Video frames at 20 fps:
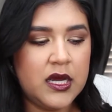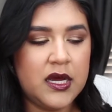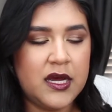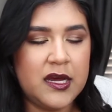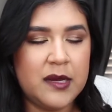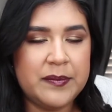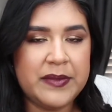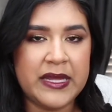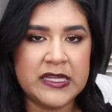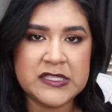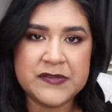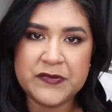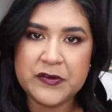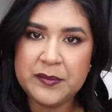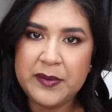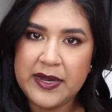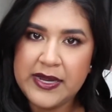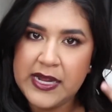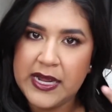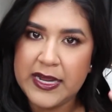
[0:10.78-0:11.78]
That's for
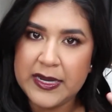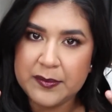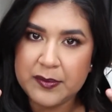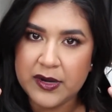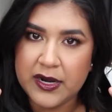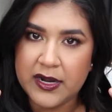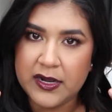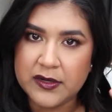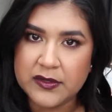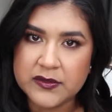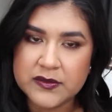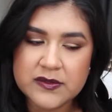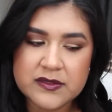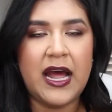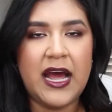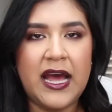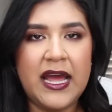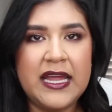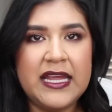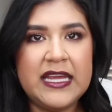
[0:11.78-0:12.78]
my eyebrows.
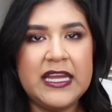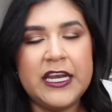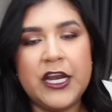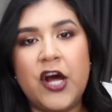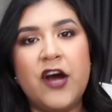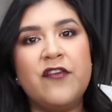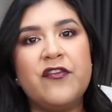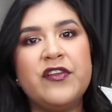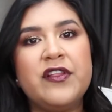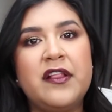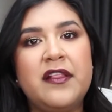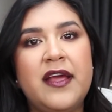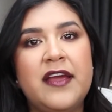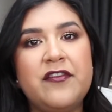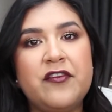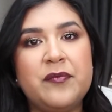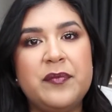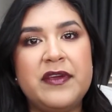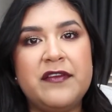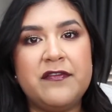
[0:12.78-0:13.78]
I cannot for the
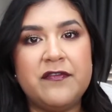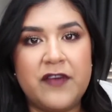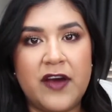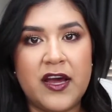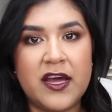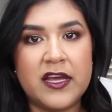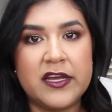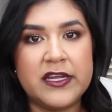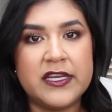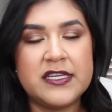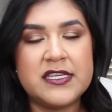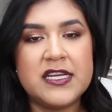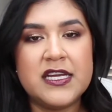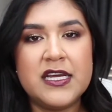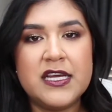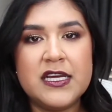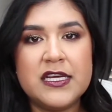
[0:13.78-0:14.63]
life of me find